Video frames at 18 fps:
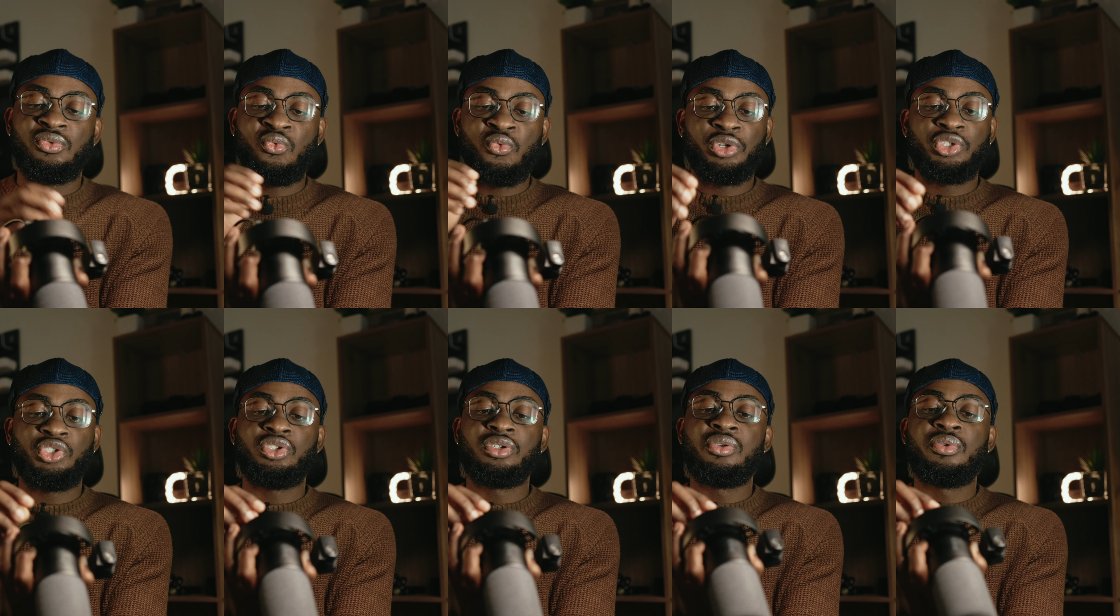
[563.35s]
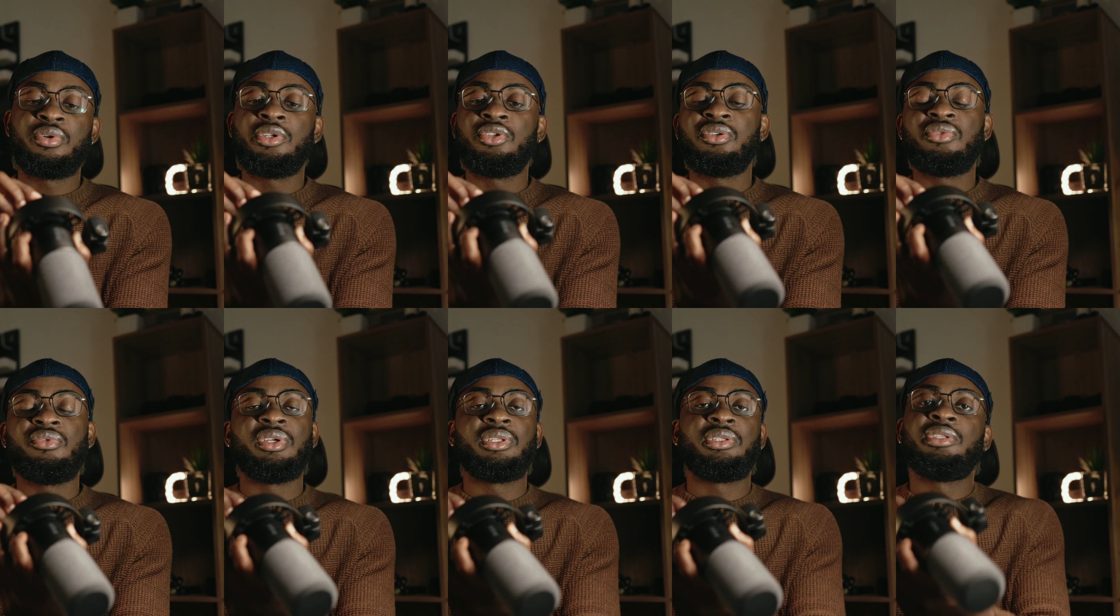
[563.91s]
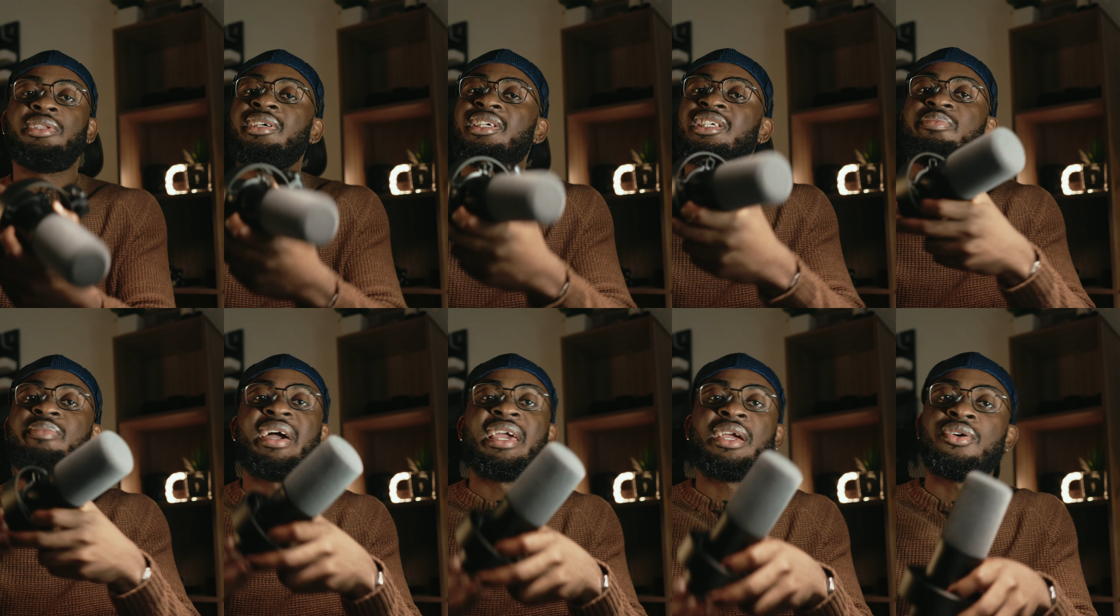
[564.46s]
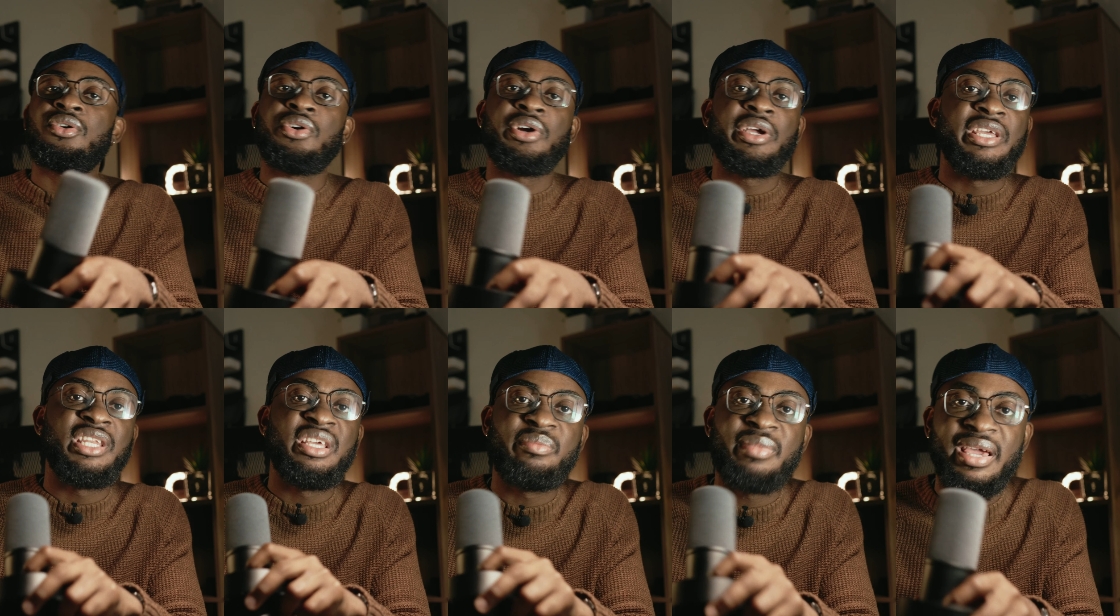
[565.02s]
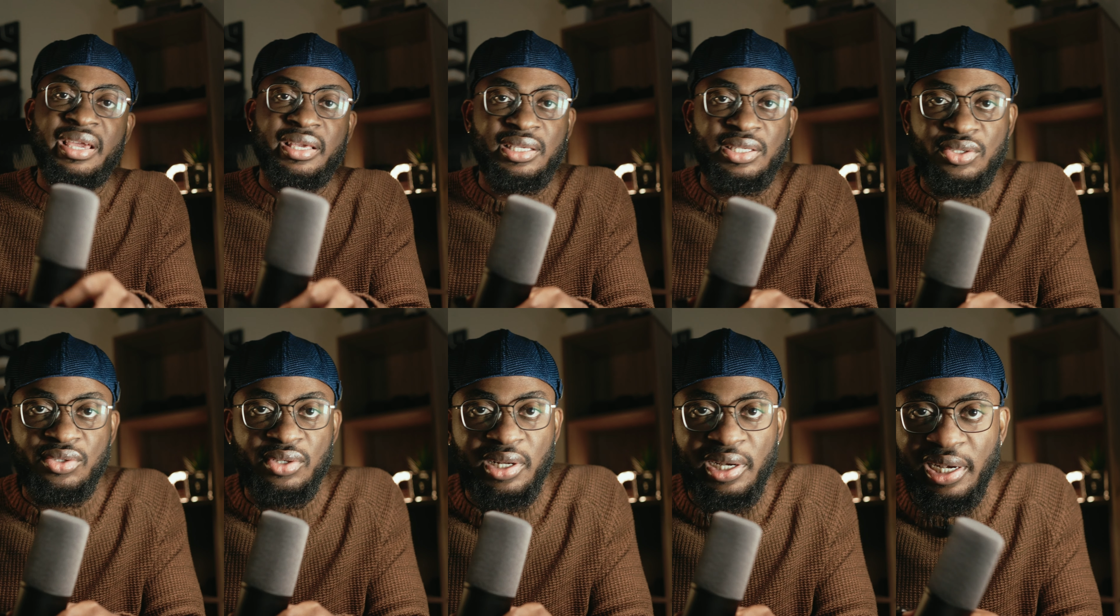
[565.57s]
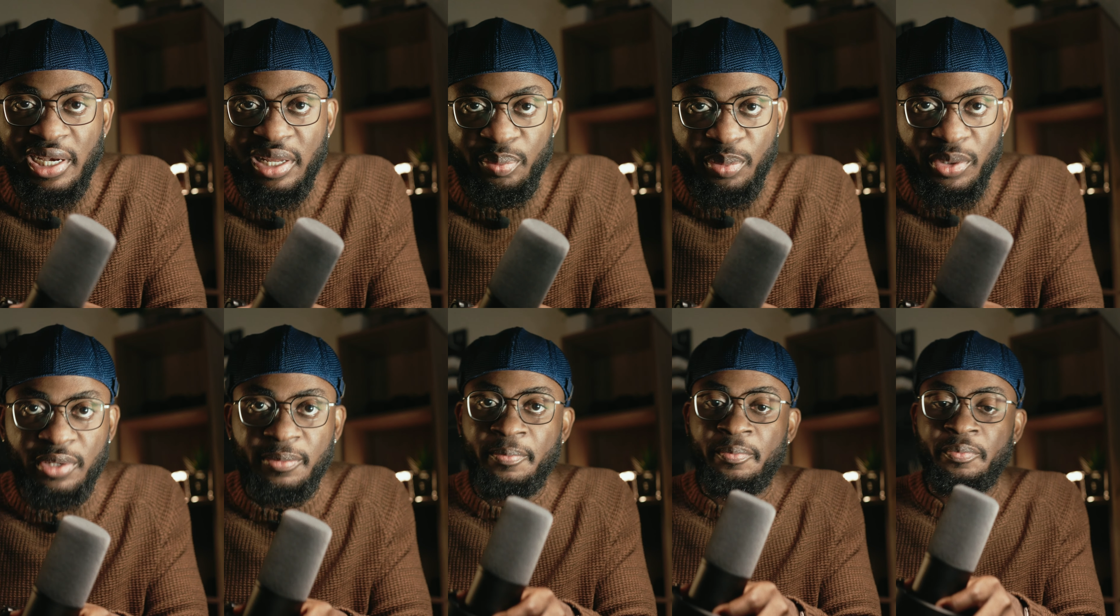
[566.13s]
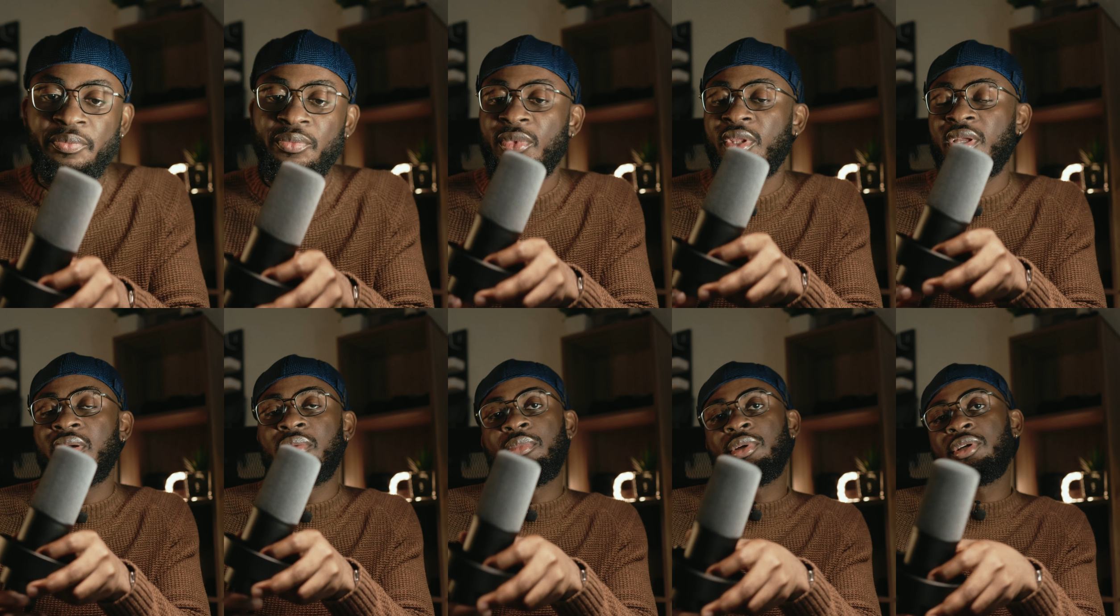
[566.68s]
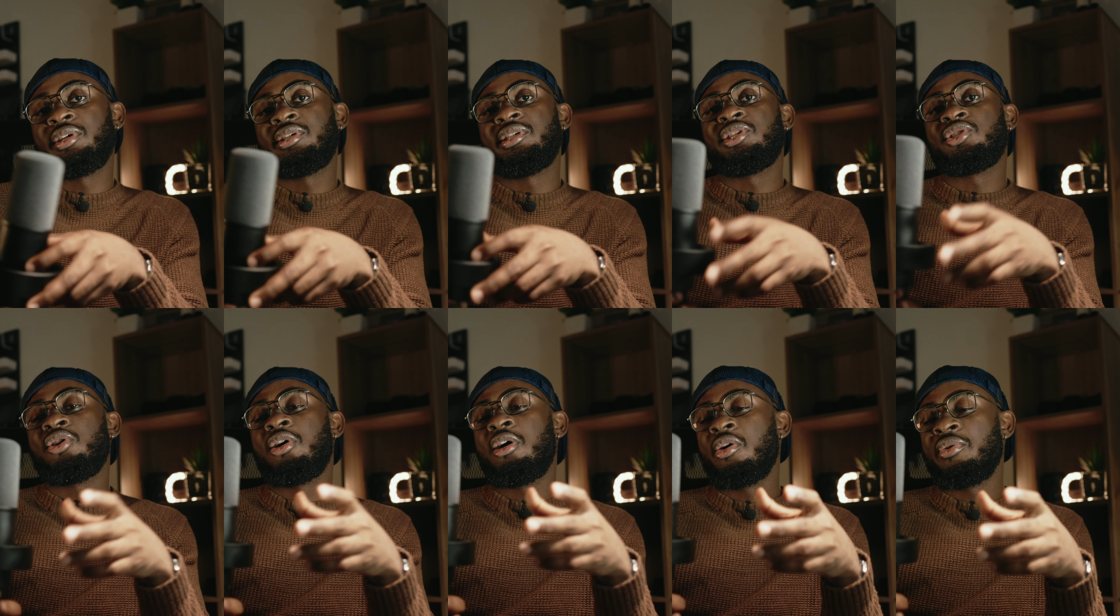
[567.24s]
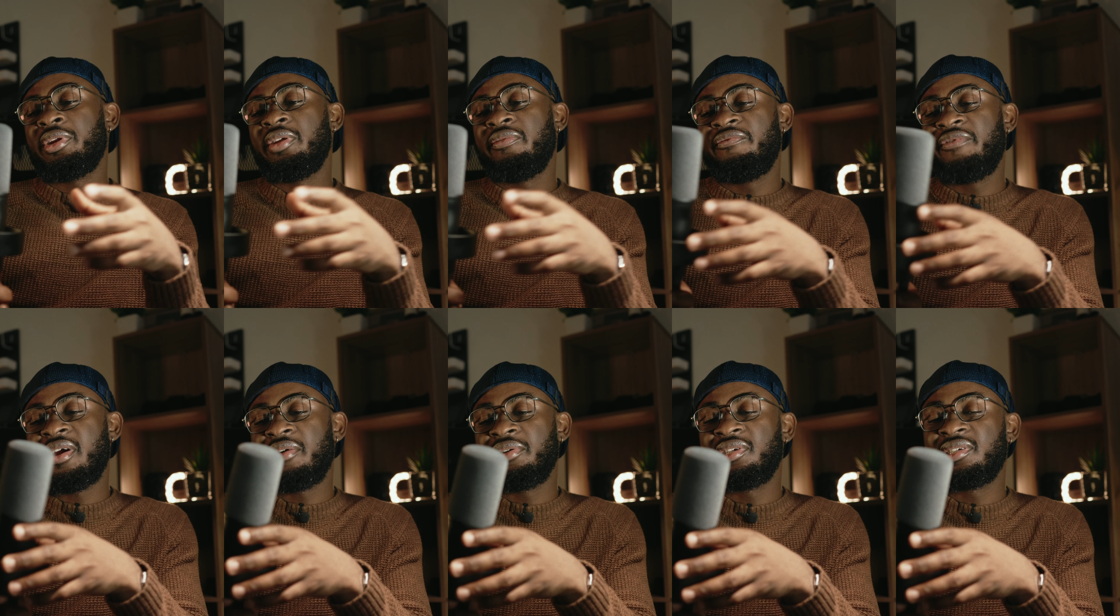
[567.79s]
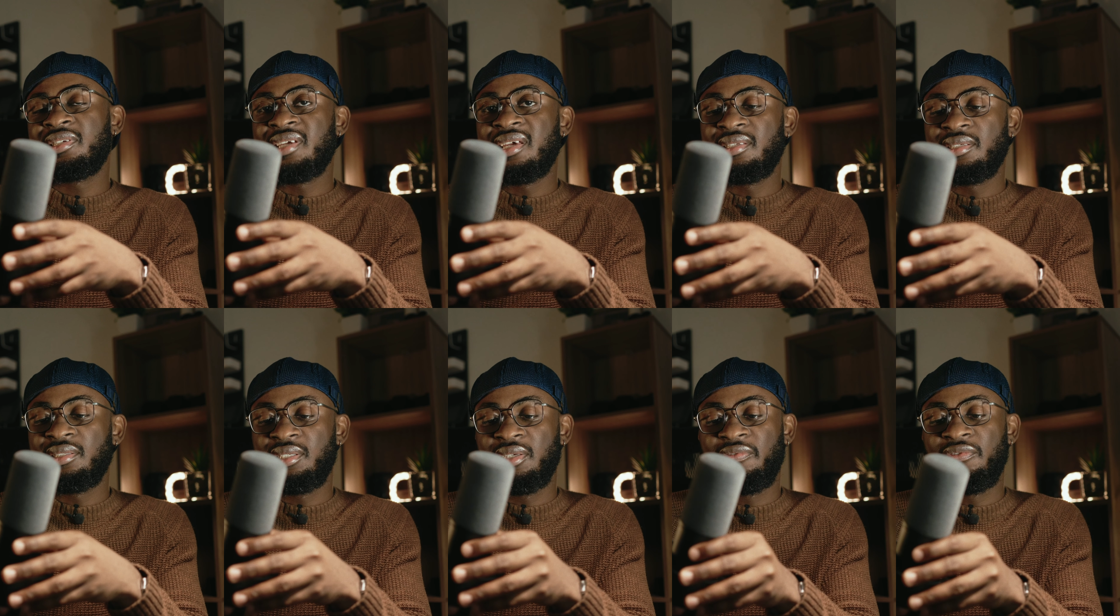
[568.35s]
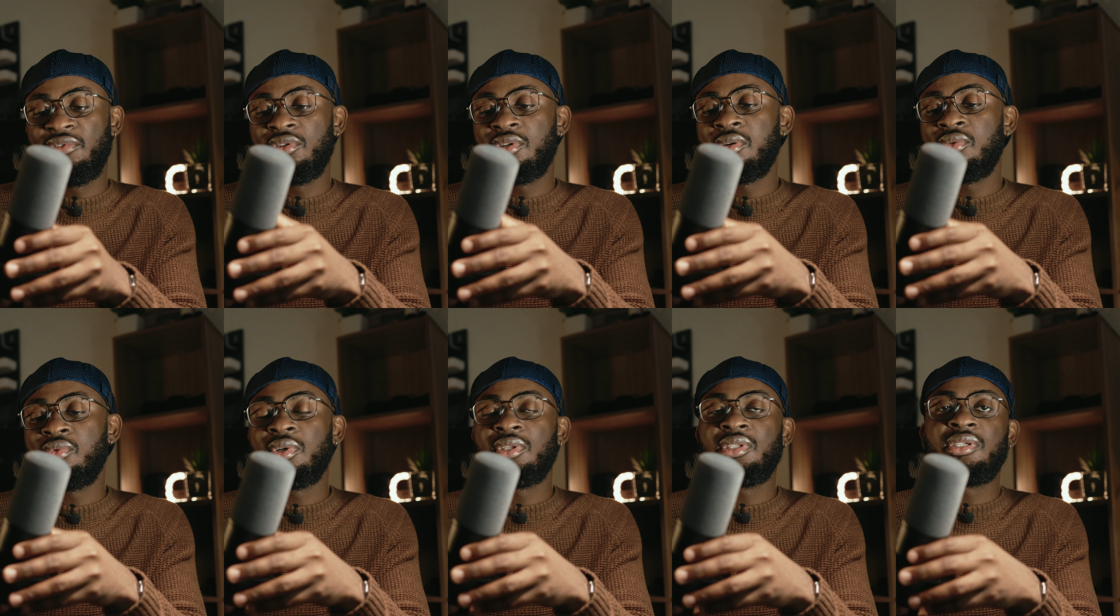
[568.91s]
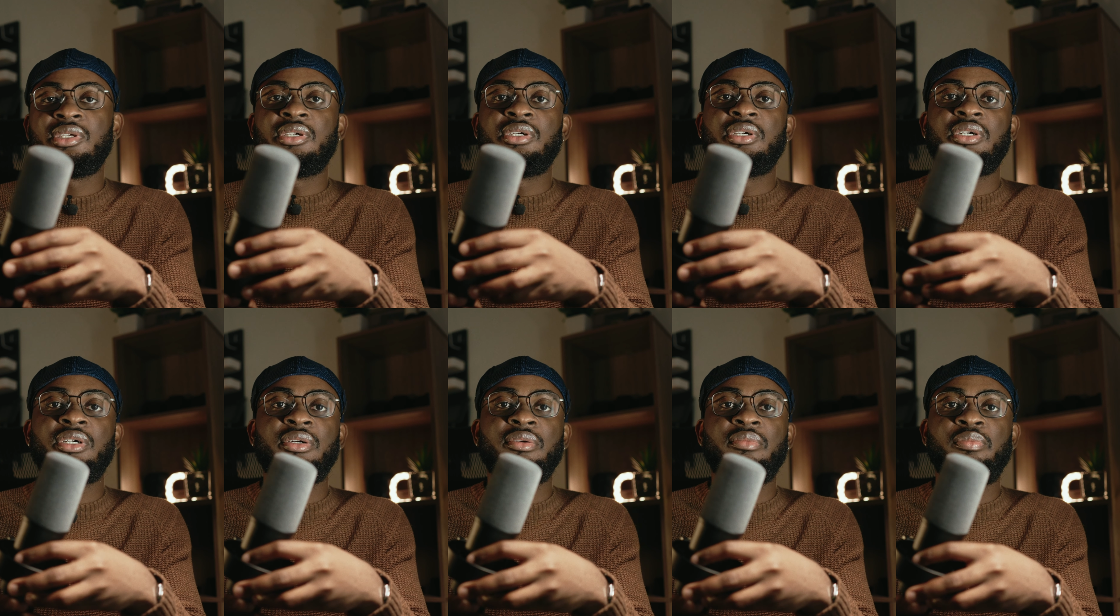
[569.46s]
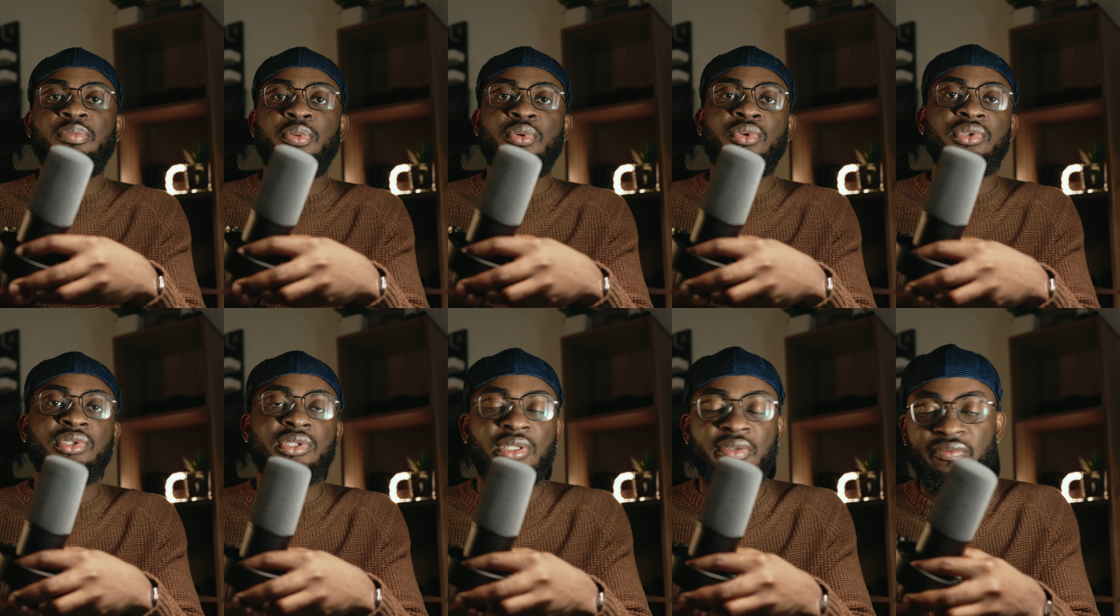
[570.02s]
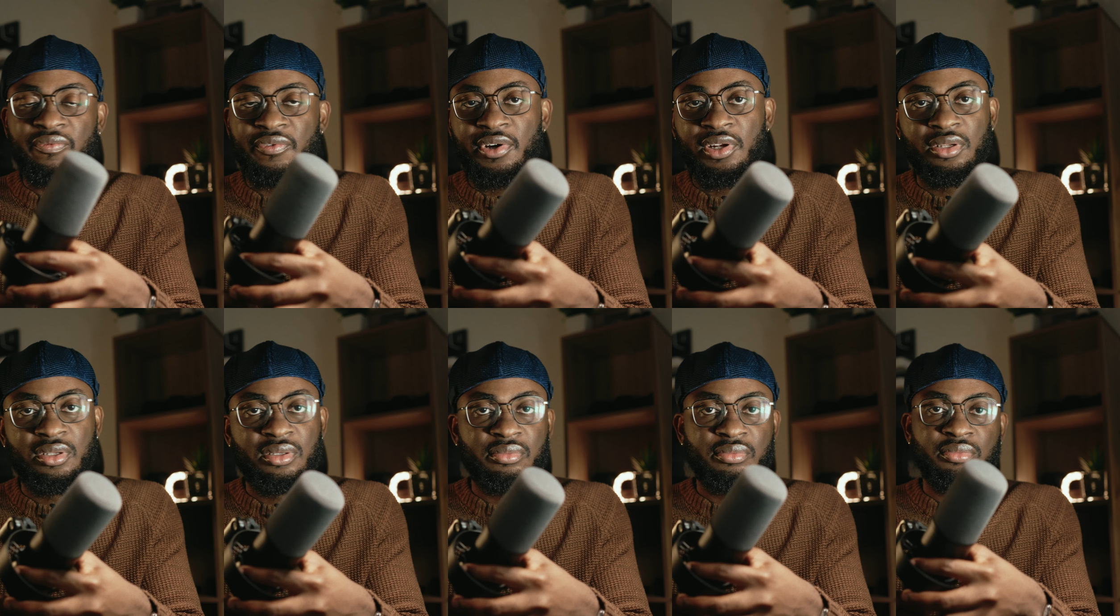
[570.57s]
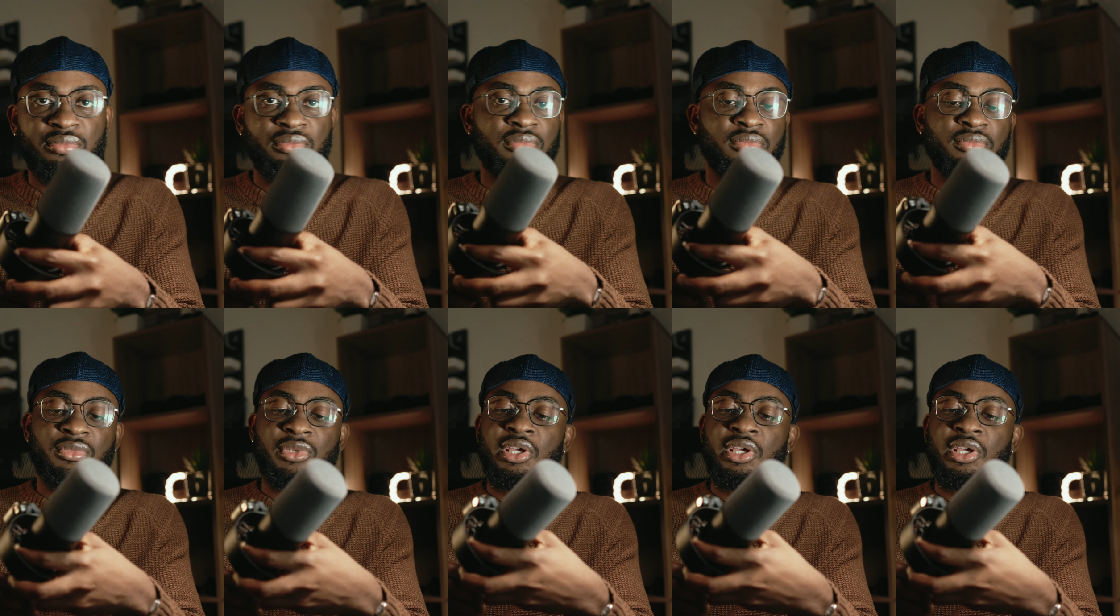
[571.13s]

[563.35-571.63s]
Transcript: What you don't want to do with this mic or any mic is to clip it, because it's already very sensitive. You don't want to boost the volume